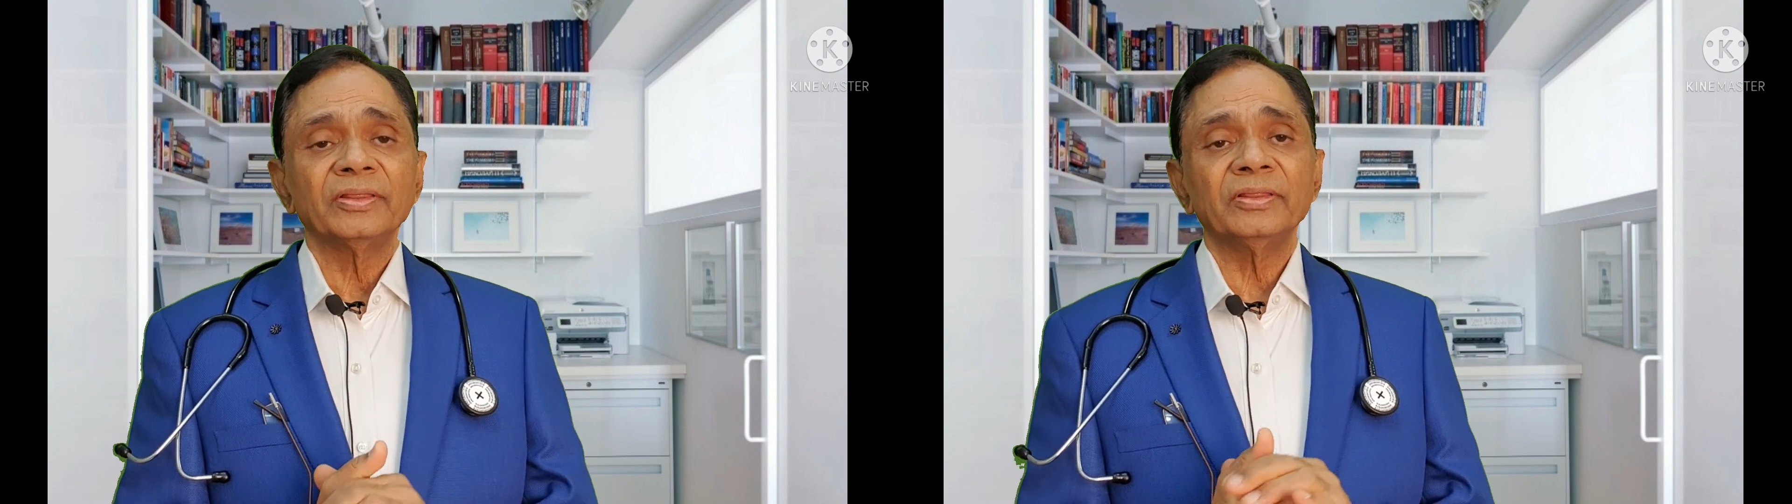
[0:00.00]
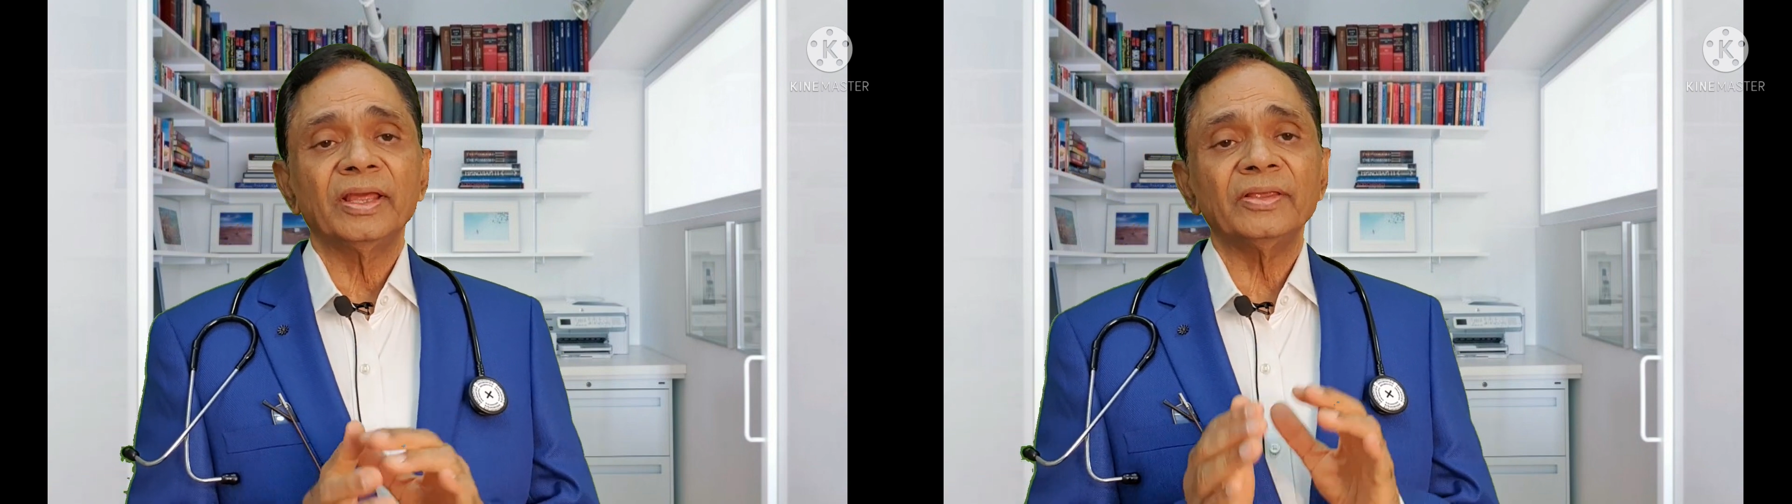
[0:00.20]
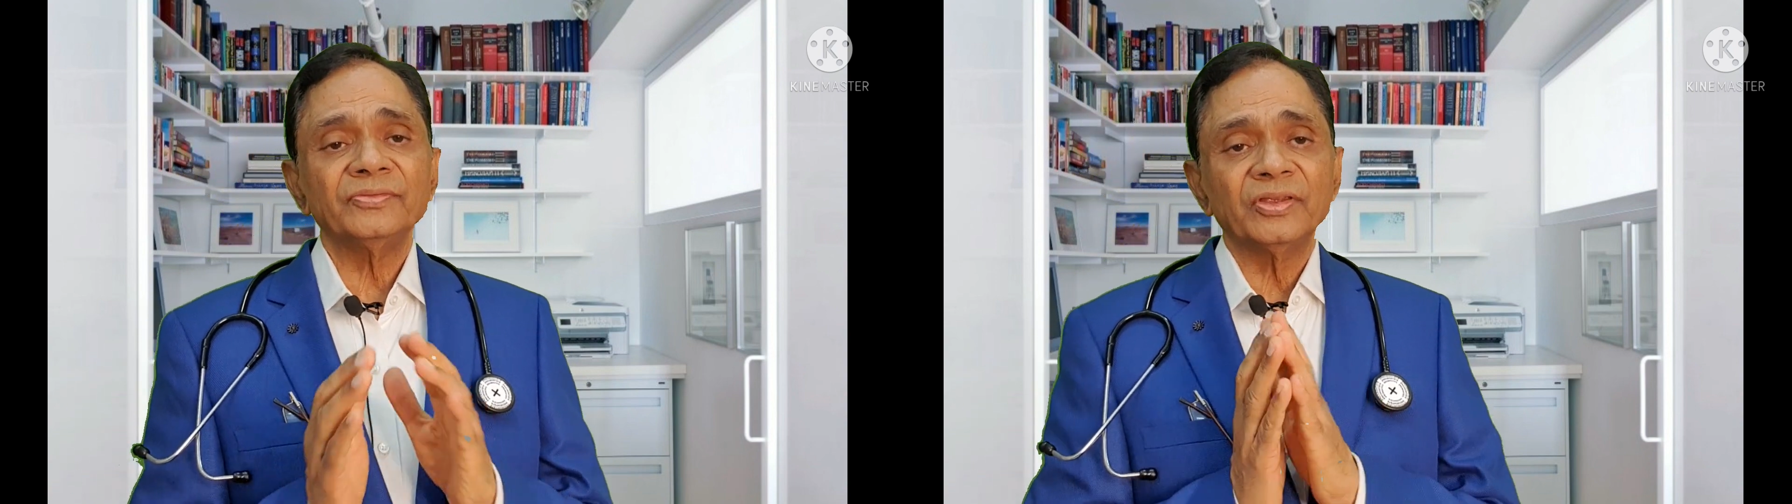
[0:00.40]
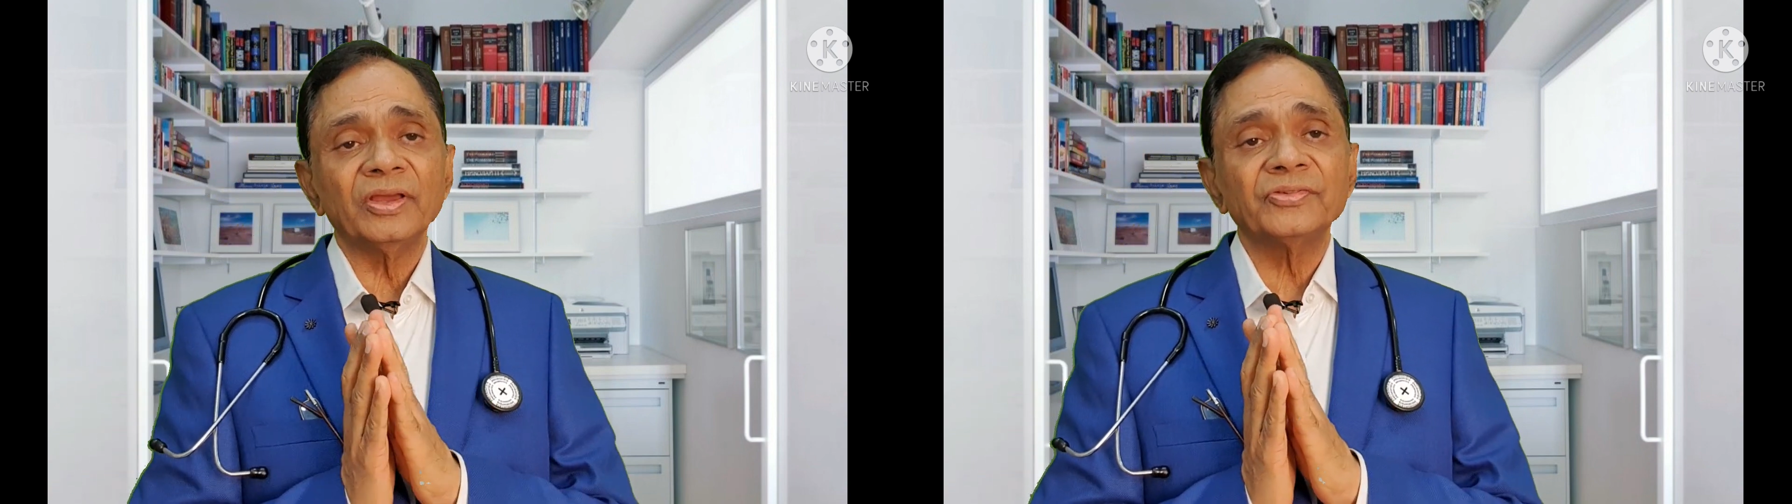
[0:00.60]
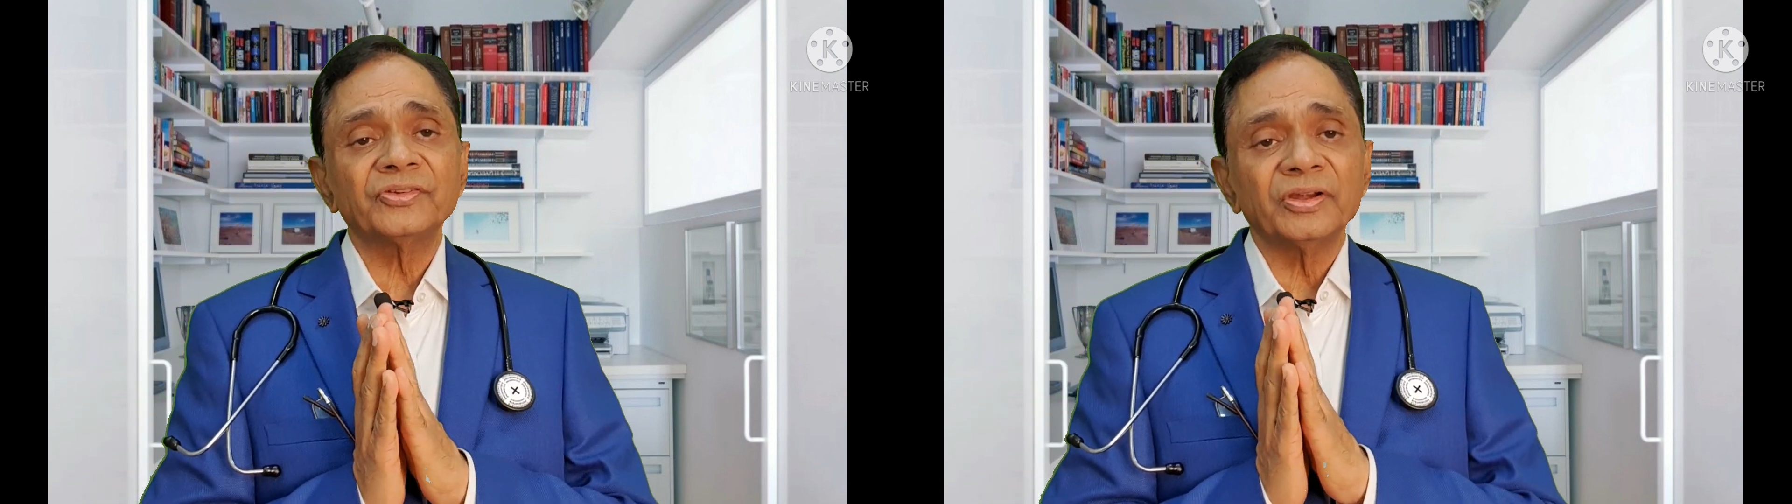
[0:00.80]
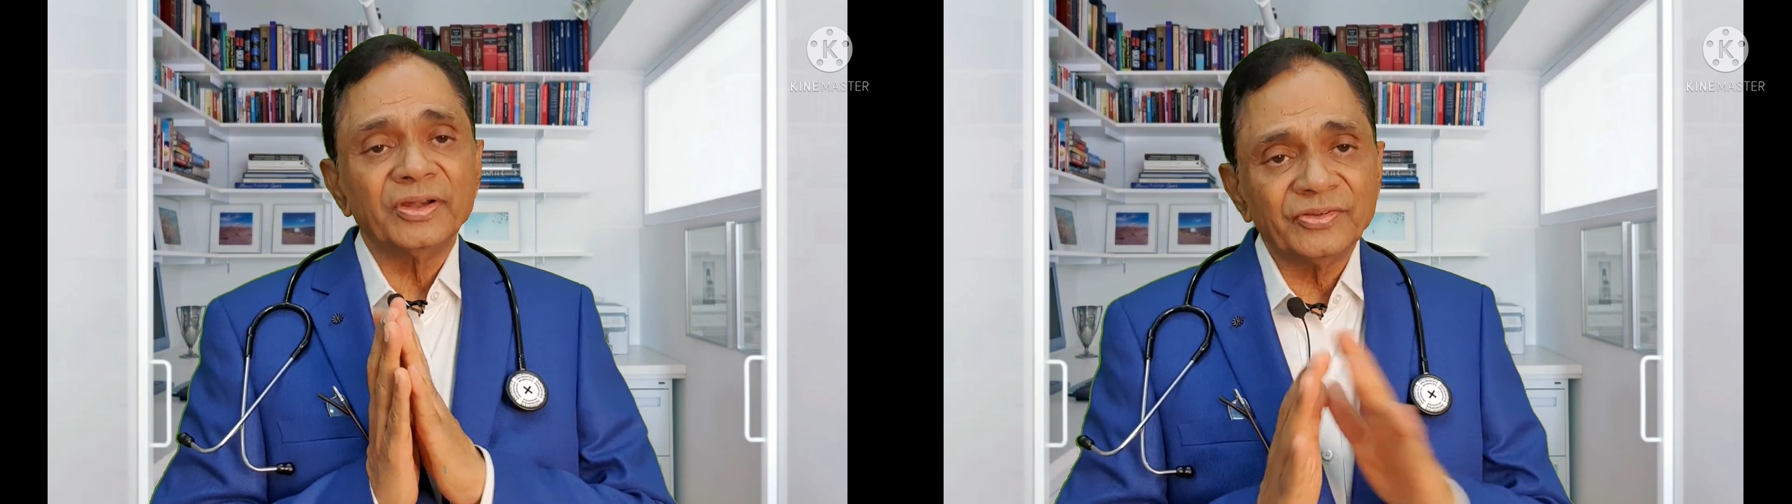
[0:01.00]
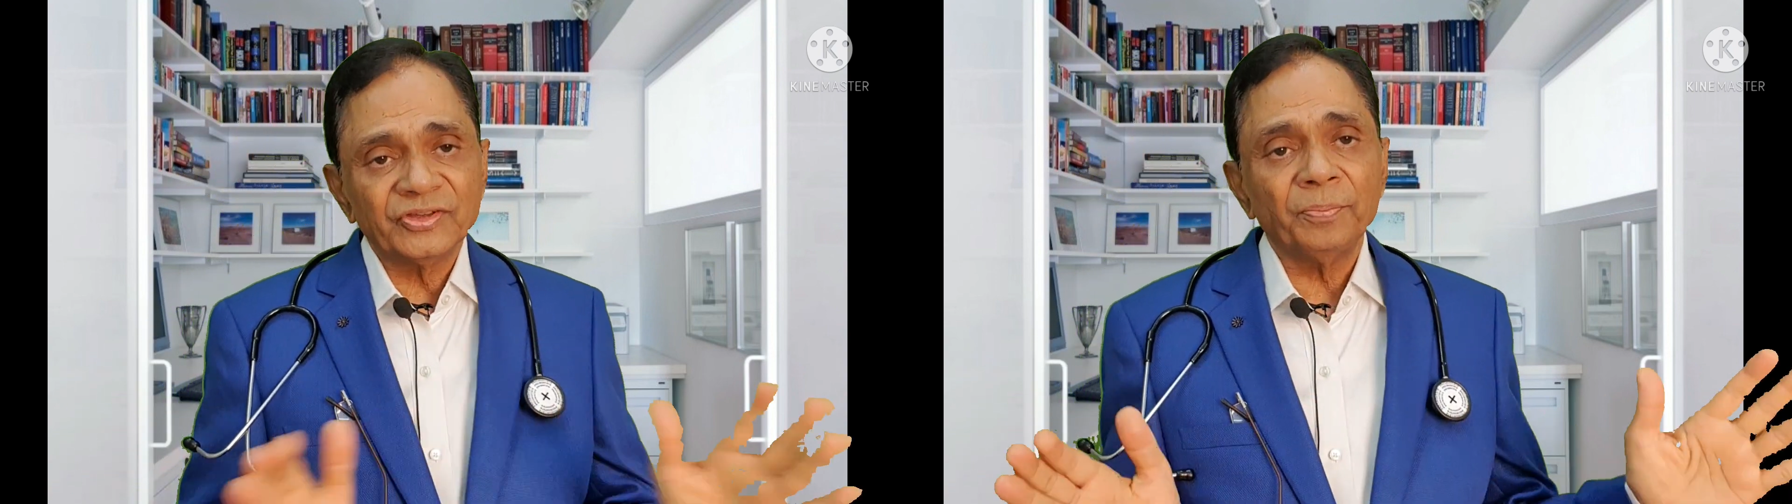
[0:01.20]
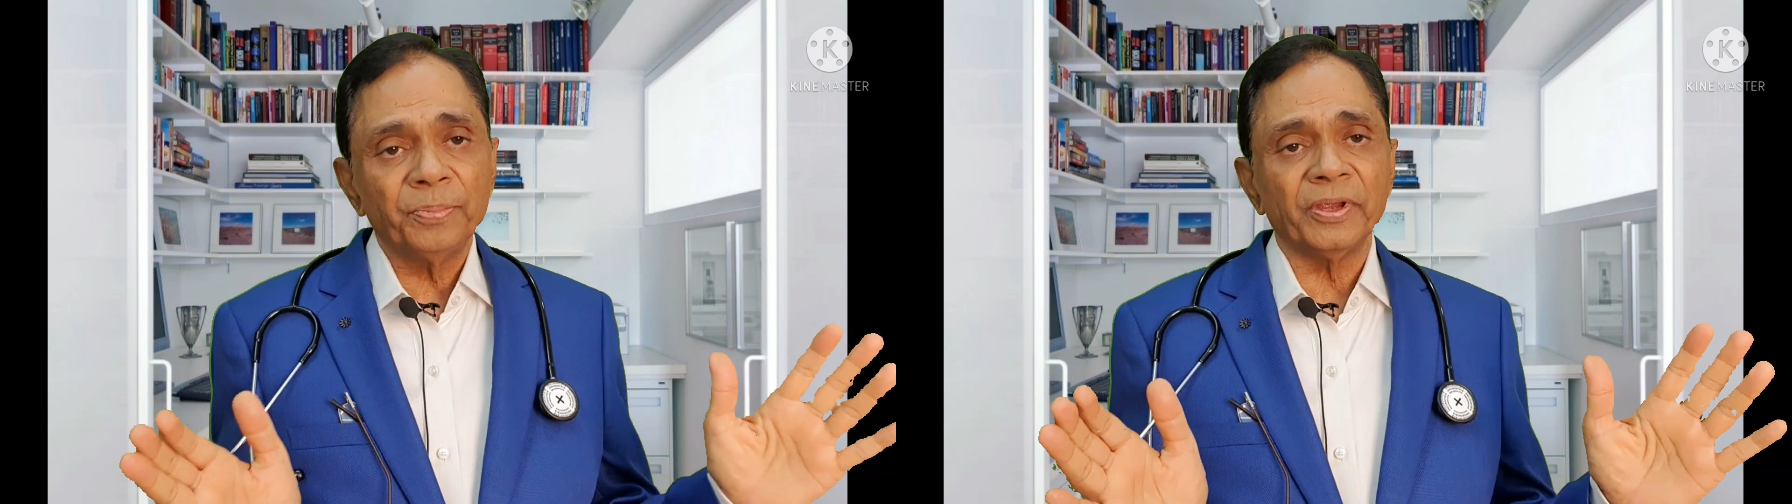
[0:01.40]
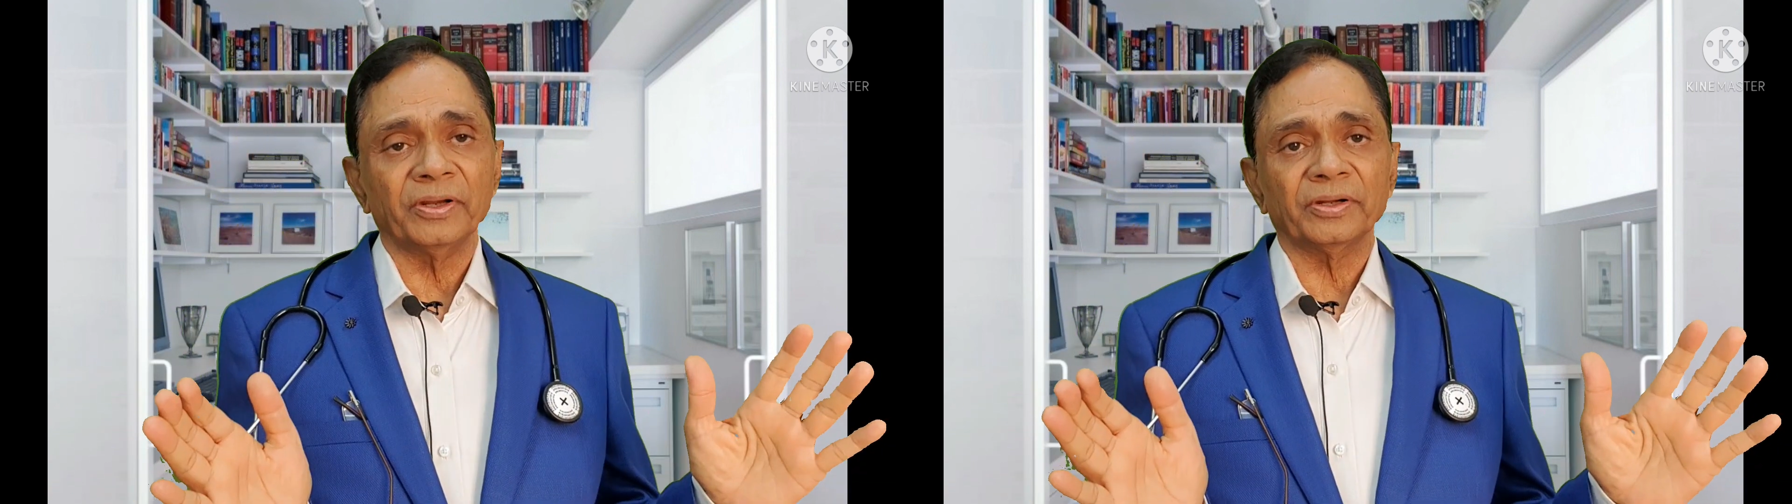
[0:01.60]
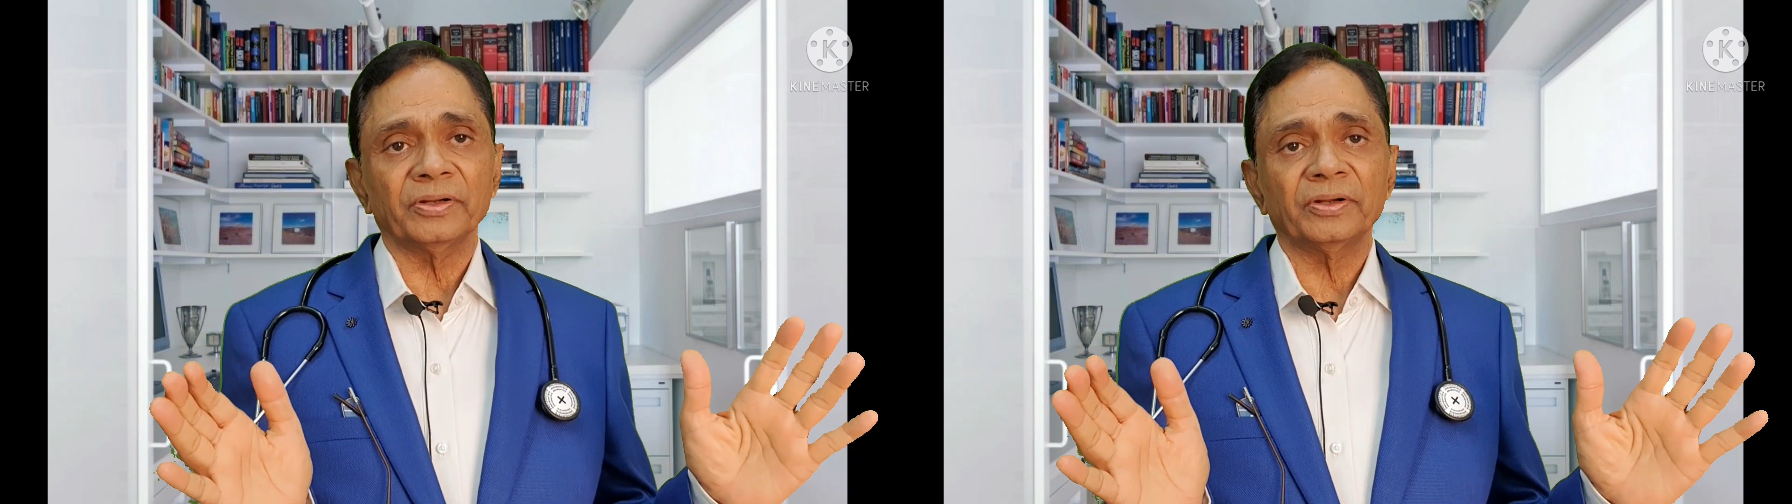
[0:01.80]
they just
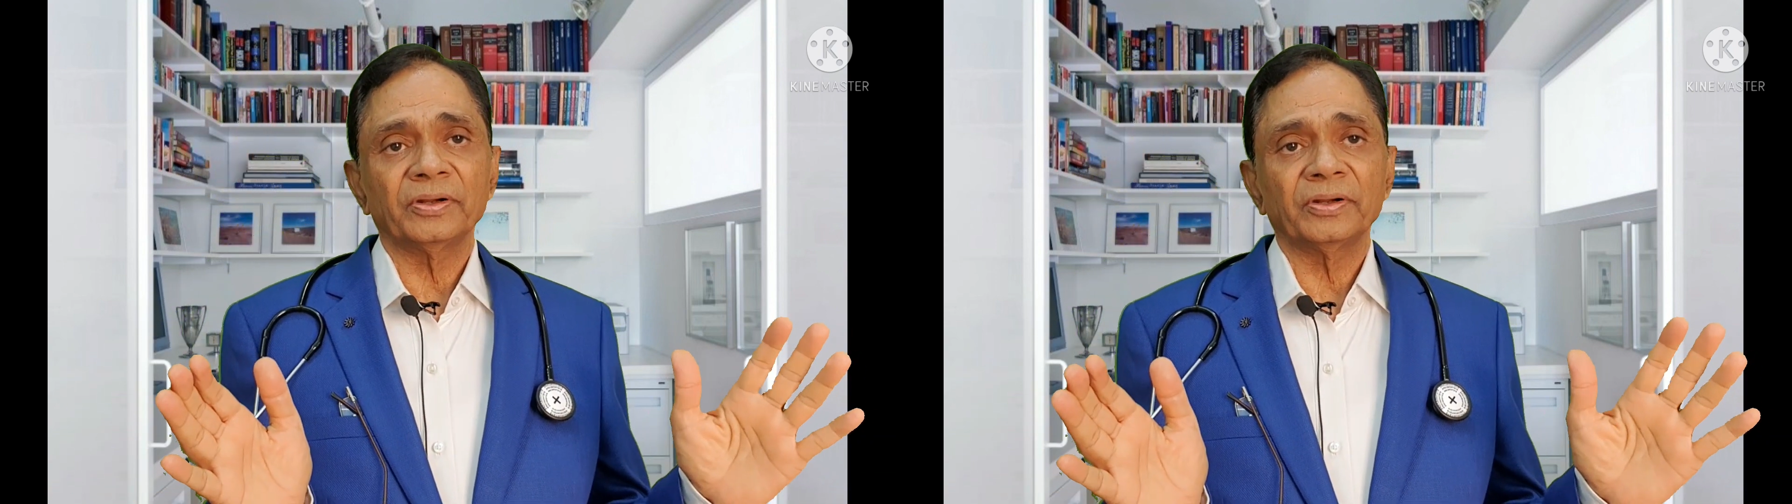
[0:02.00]
disappear.